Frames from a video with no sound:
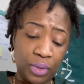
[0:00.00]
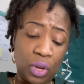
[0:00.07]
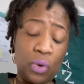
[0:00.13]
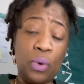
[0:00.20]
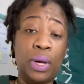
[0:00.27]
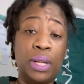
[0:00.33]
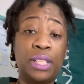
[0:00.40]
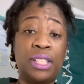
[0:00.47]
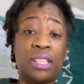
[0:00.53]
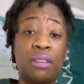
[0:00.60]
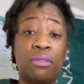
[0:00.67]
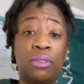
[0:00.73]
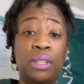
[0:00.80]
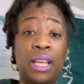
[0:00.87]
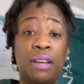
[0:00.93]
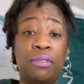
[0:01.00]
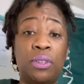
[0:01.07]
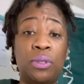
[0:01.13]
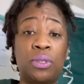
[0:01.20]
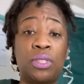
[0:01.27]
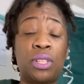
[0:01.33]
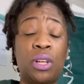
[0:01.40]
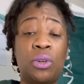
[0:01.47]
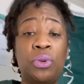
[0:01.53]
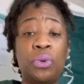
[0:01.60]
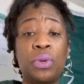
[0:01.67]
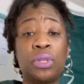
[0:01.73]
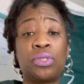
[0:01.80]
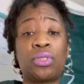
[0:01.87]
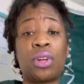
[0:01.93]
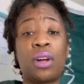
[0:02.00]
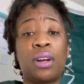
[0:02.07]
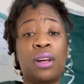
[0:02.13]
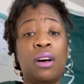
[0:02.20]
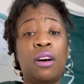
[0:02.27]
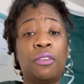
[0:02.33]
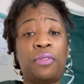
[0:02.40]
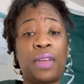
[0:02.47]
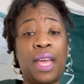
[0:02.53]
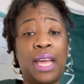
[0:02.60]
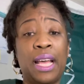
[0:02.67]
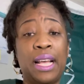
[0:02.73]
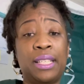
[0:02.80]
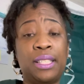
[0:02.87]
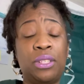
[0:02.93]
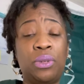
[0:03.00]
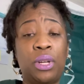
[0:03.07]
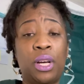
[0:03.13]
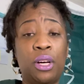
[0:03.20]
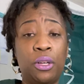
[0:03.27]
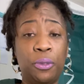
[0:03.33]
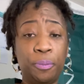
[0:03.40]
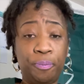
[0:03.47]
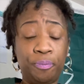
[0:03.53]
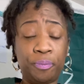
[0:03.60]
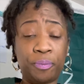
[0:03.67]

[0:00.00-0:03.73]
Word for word: on several levels. So you could start off as, you know,